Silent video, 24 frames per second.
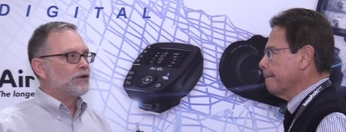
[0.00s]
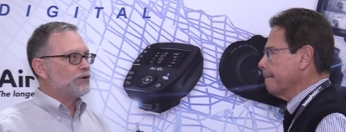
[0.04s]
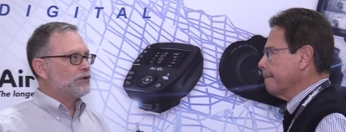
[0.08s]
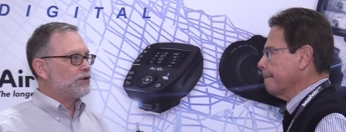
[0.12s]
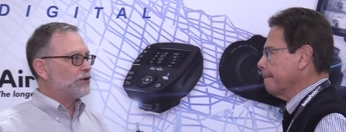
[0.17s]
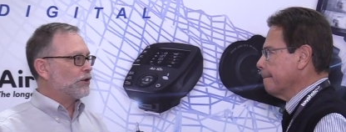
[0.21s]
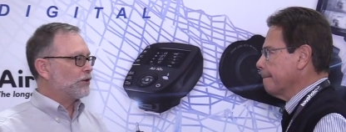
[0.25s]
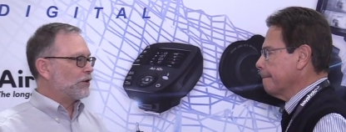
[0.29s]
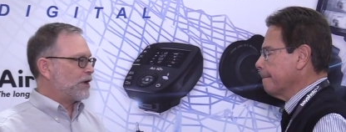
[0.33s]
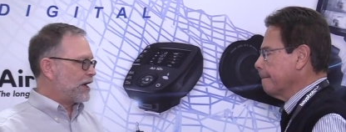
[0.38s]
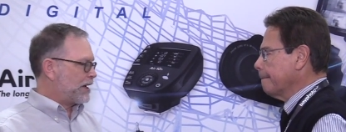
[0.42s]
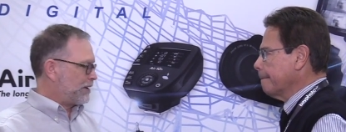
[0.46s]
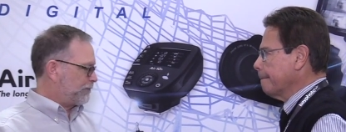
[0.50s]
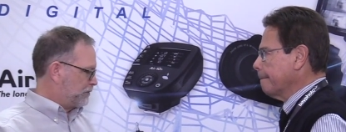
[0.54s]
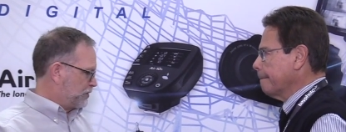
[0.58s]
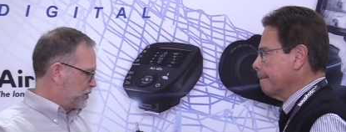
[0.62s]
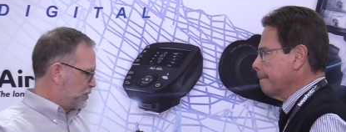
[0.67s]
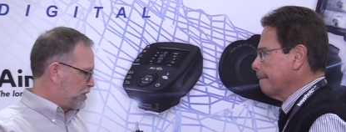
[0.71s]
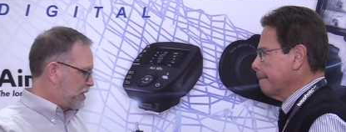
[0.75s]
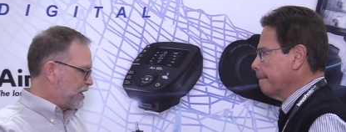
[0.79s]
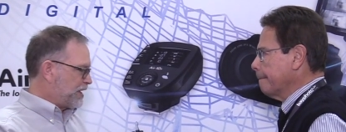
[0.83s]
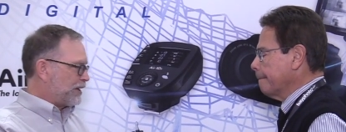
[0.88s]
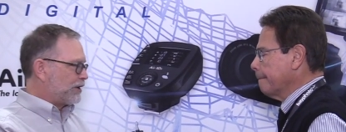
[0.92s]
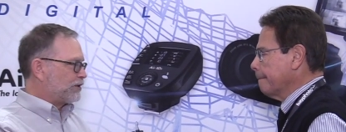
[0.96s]
Speaker 1: you don't have
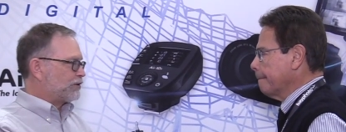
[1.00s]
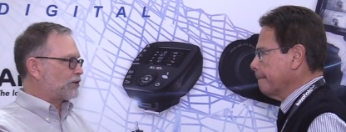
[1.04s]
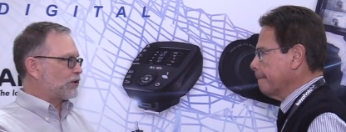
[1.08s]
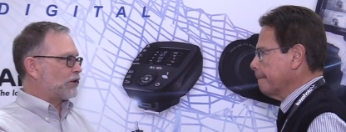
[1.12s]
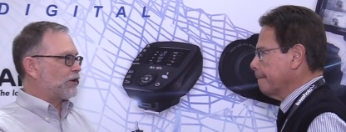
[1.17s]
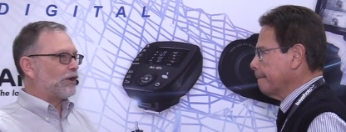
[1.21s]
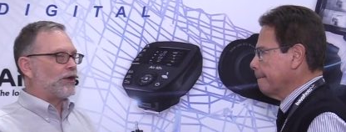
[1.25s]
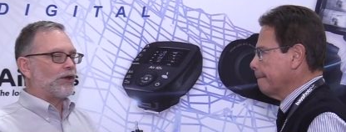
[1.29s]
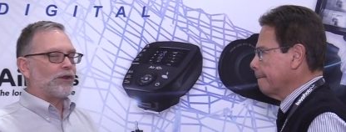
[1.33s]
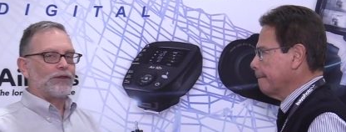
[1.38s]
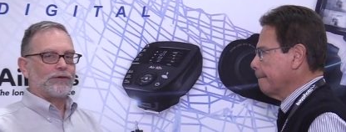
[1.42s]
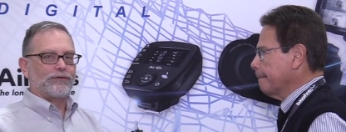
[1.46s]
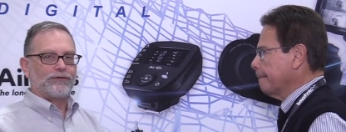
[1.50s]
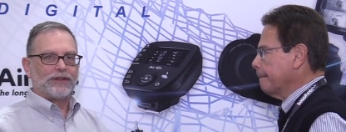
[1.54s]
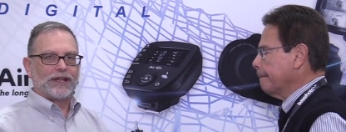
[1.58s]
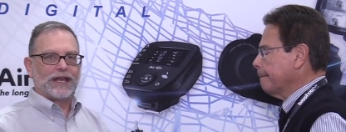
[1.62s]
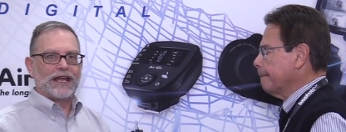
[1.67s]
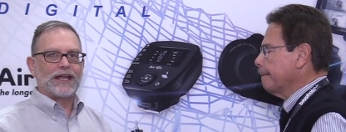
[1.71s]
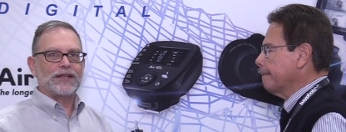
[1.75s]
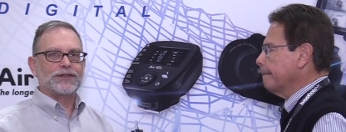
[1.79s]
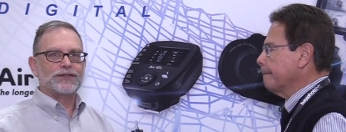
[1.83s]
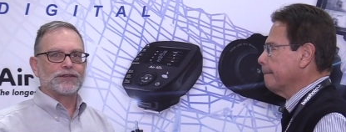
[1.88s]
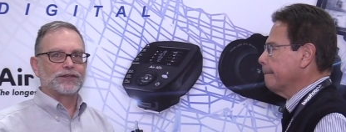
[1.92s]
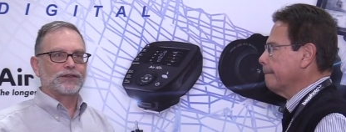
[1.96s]
to change all the
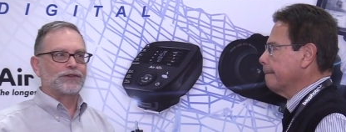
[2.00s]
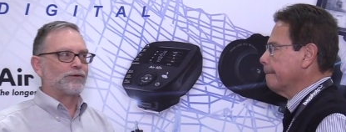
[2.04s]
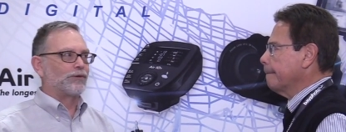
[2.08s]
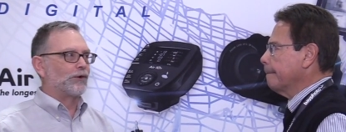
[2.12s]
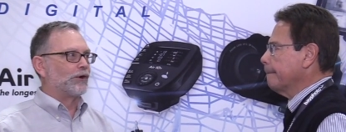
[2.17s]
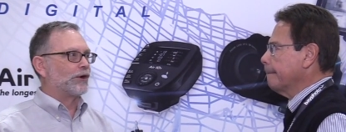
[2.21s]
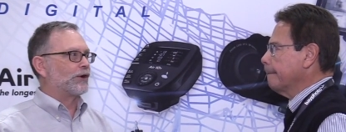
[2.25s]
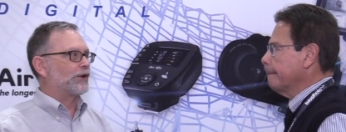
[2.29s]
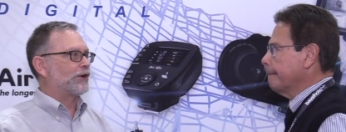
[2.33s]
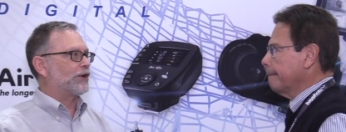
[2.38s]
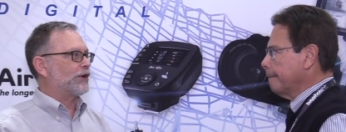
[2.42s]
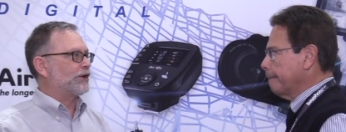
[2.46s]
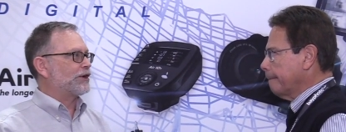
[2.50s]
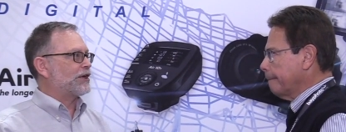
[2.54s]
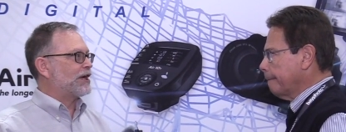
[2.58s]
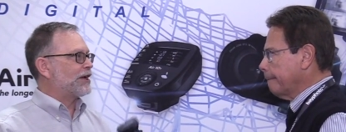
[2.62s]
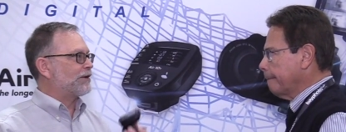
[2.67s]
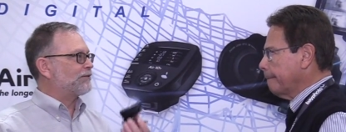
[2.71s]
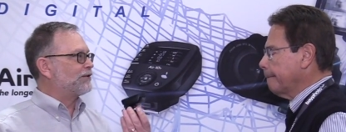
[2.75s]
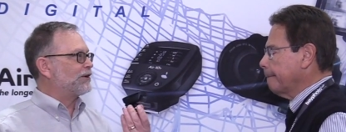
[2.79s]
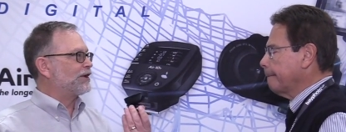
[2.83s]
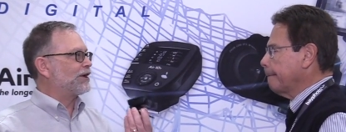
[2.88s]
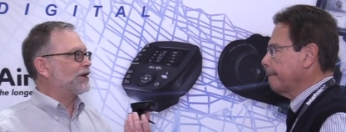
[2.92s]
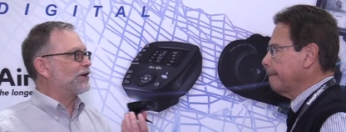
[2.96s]
flashes for it. All you
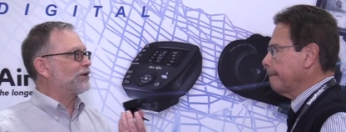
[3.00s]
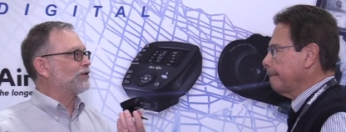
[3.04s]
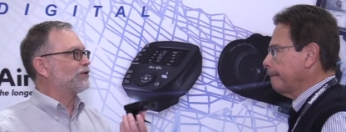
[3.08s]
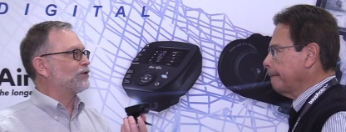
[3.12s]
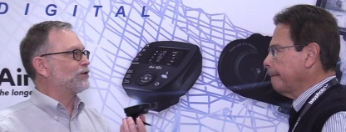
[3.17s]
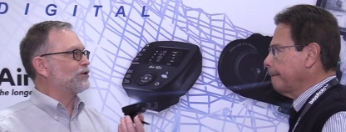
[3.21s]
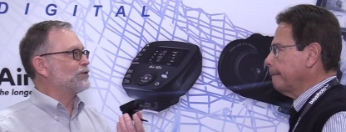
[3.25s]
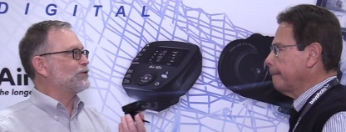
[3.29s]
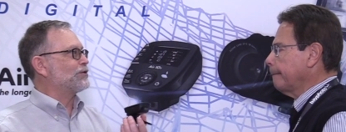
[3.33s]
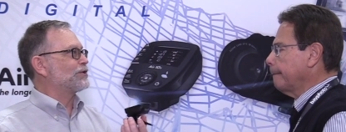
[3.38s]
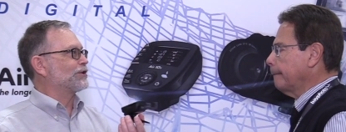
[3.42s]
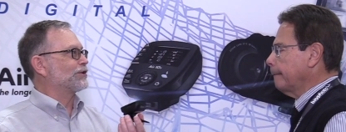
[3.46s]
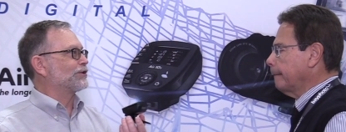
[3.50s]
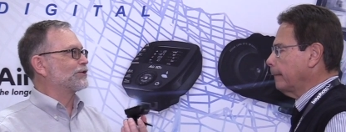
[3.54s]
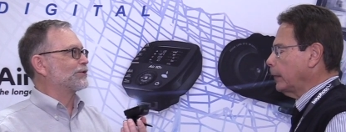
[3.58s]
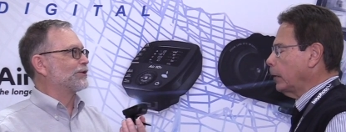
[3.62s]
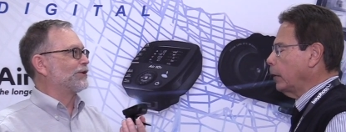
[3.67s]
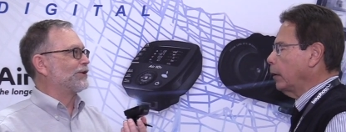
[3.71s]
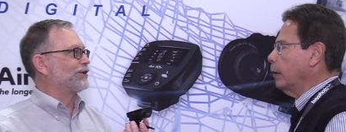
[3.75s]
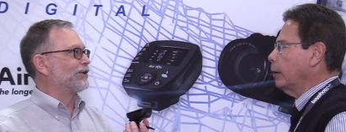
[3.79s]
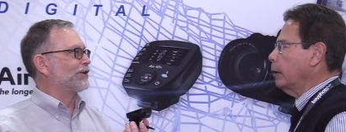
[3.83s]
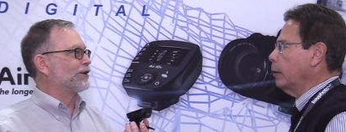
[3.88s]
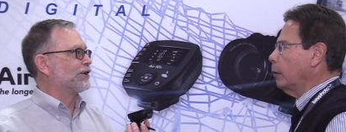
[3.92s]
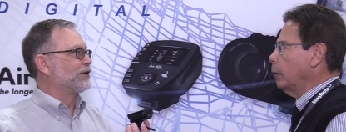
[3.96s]
have to get is a new
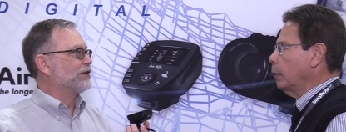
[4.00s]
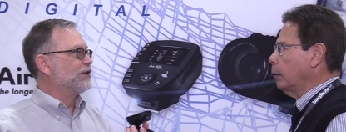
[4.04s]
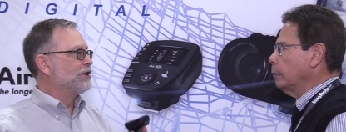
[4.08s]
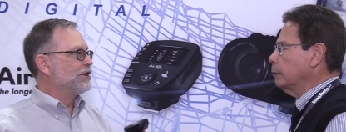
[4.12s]
controller.